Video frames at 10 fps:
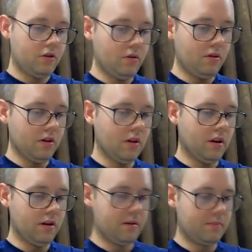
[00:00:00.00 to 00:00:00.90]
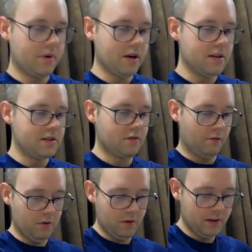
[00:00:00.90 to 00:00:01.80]
total price
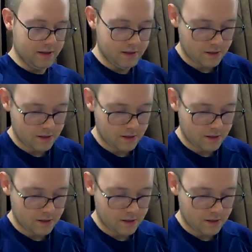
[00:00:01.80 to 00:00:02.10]
of all this